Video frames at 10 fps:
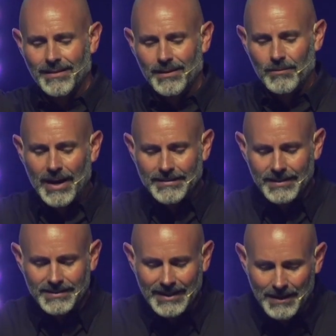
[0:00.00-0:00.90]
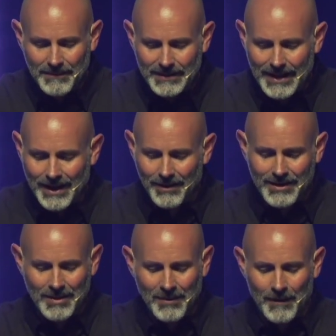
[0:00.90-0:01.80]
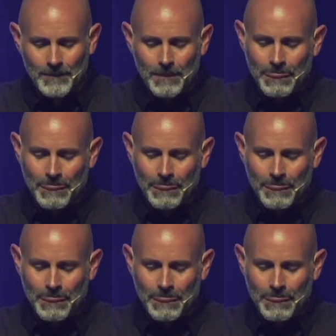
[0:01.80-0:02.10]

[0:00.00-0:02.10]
Write this statement down. Come on.